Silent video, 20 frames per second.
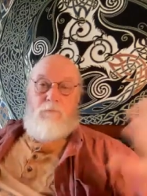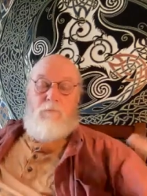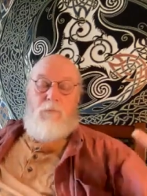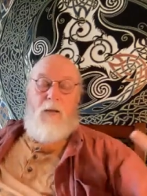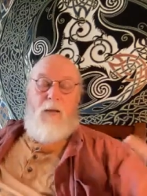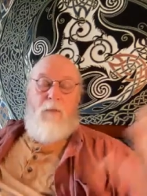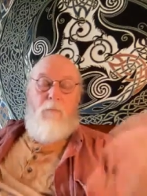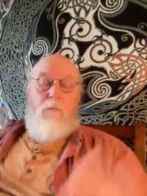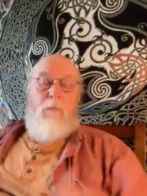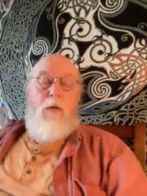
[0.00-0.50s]

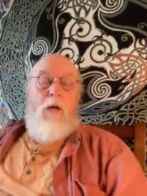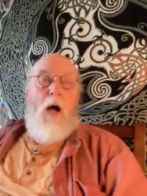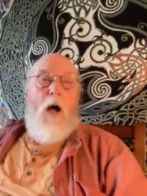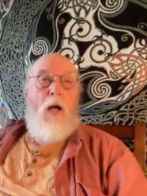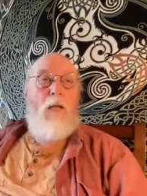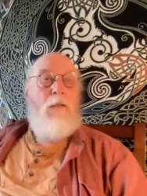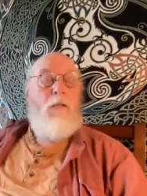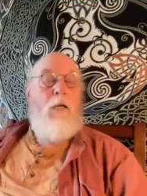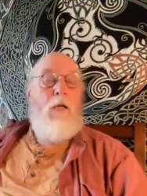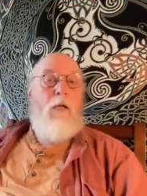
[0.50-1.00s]
and beyond.
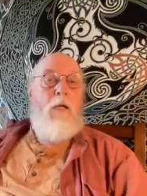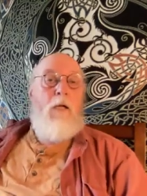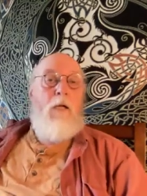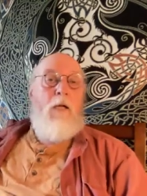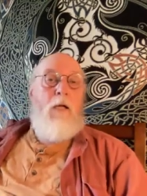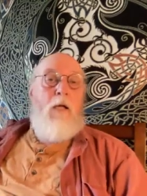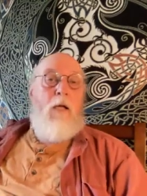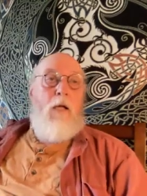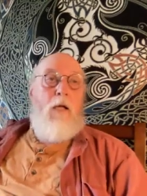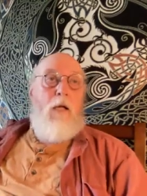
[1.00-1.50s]

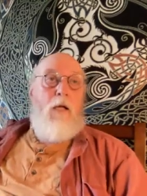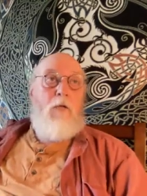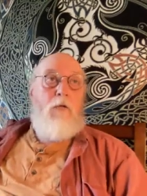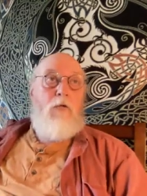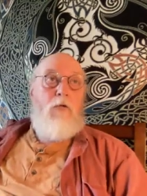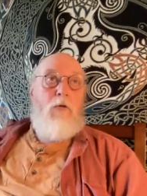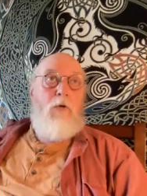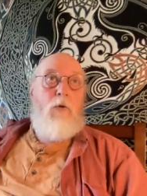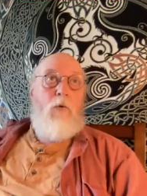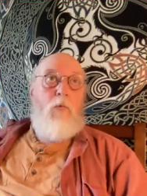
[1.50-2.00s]
And
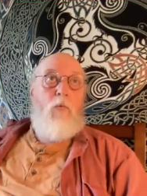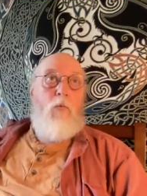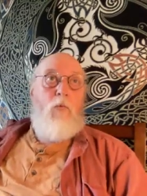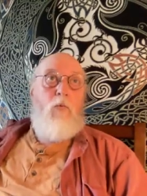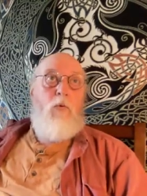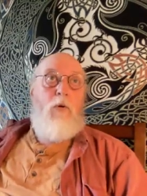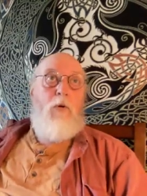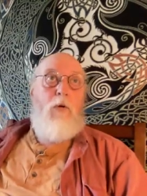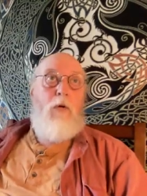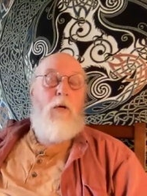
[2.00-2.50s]
so
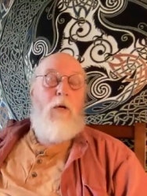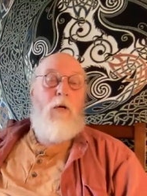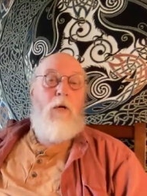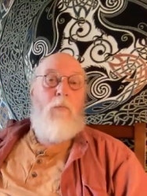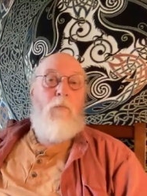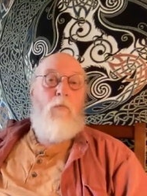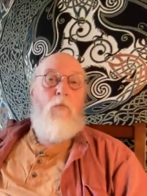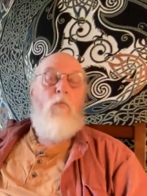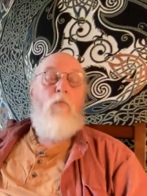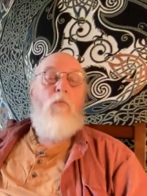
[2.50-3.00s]

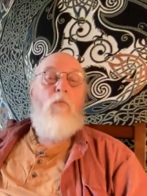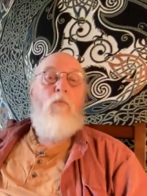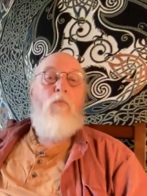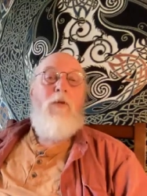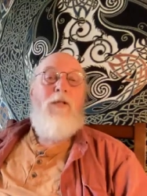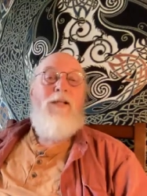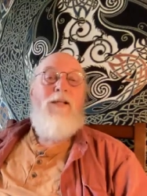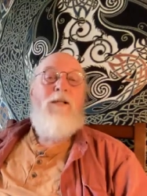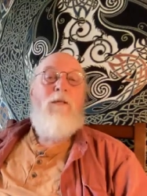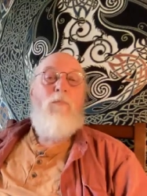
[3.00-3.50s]
we
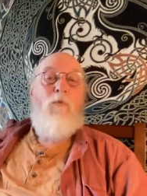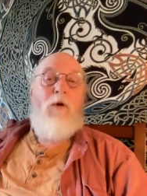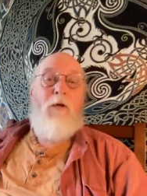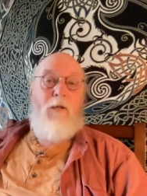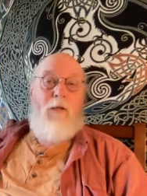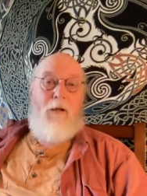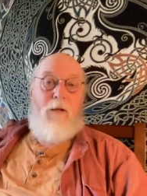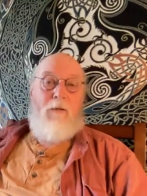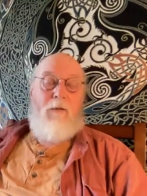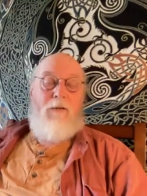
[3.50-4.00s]
need to bring
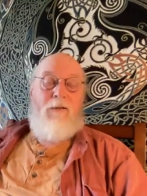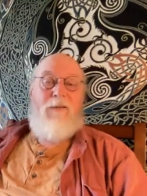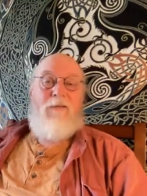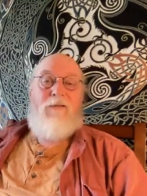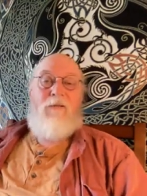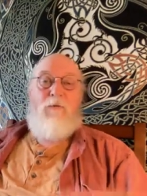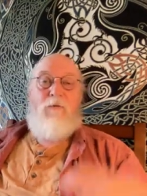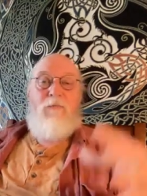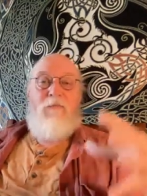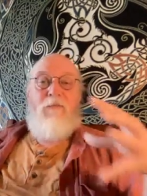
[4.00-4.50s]
that
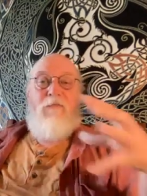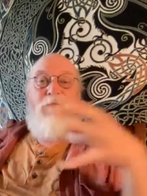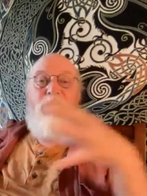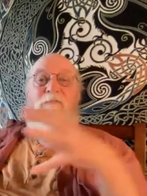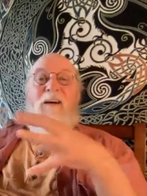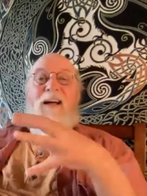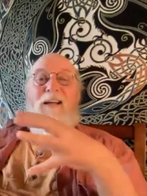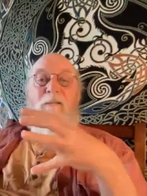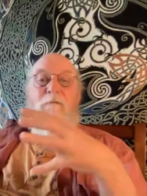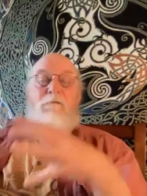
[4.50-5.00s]

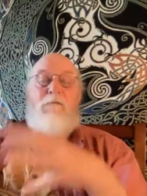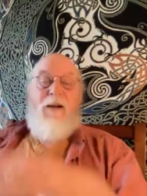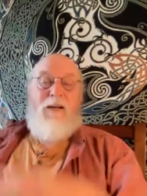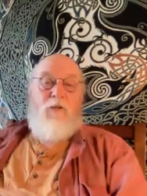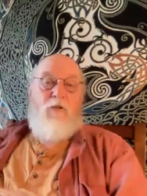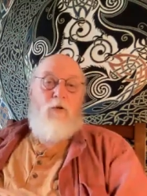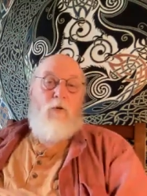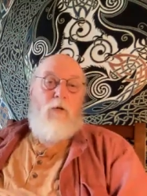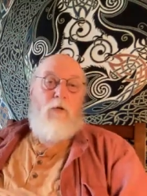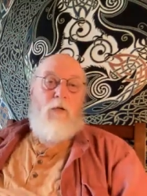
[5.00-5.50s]
fight
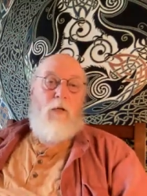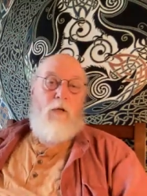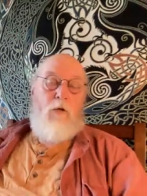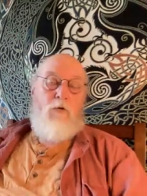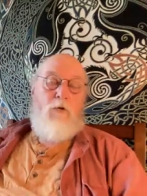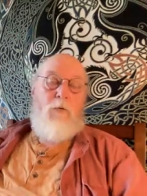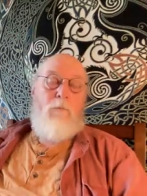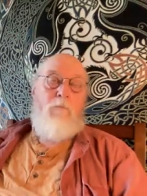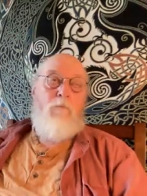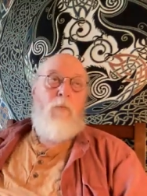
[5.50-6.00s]
to a
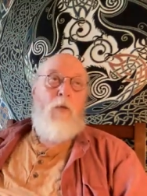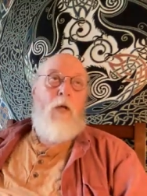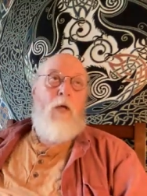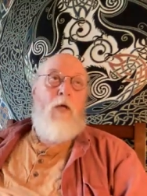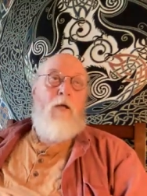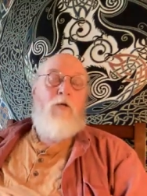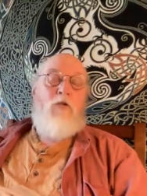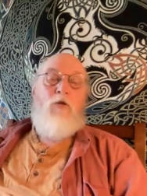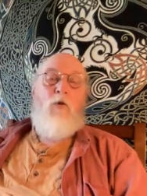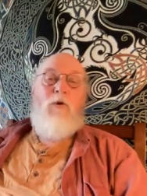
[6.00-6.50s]
close.
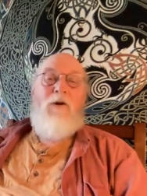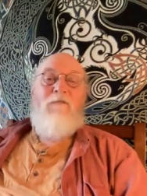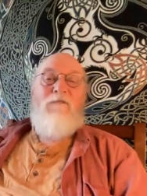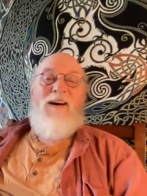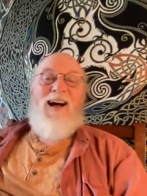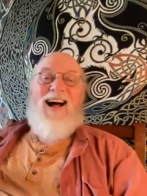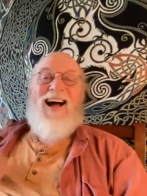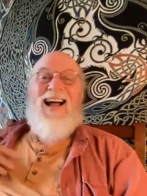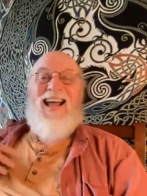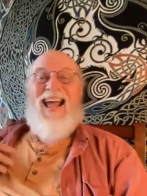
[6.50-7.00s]
So if
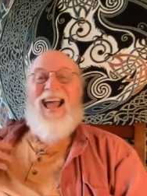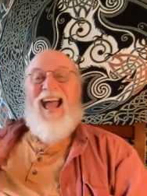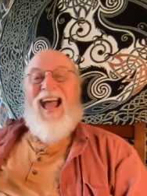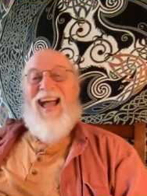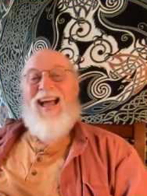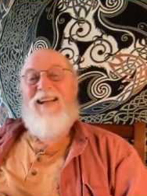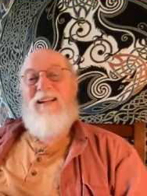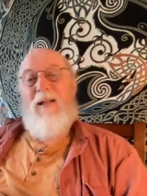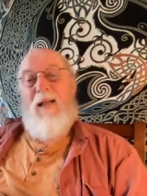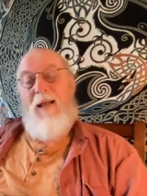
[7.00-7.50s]
I
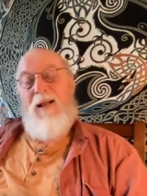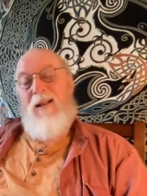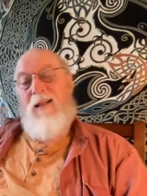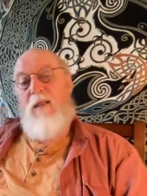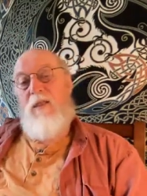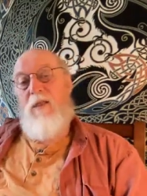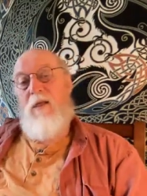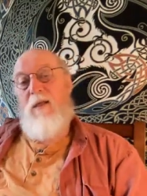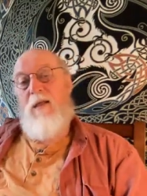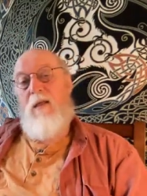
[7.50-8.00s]
add
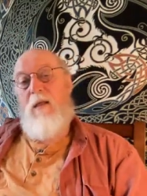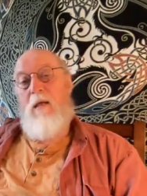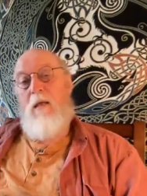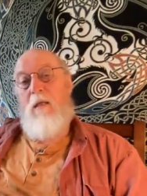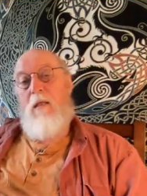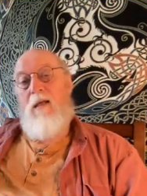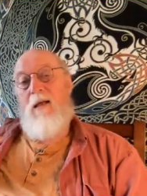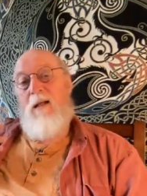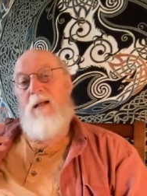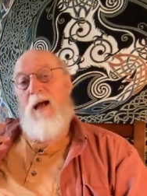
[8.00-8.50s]
anything
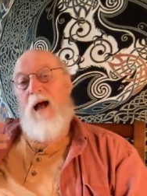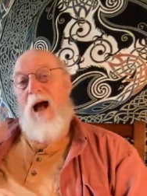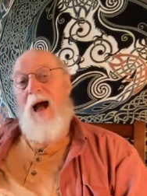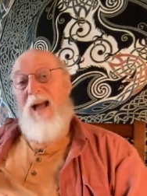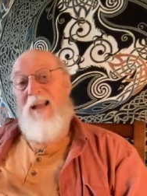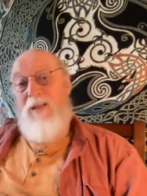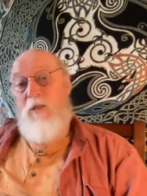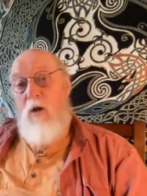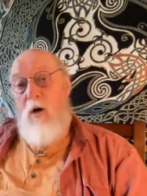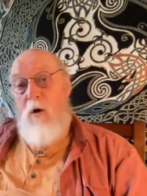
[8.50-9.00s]
that I
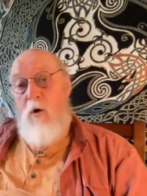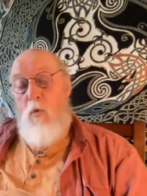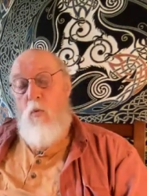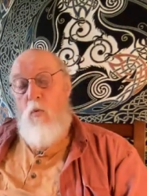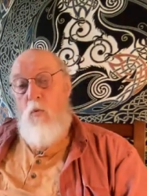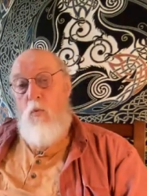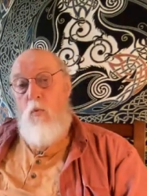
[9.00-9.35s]
know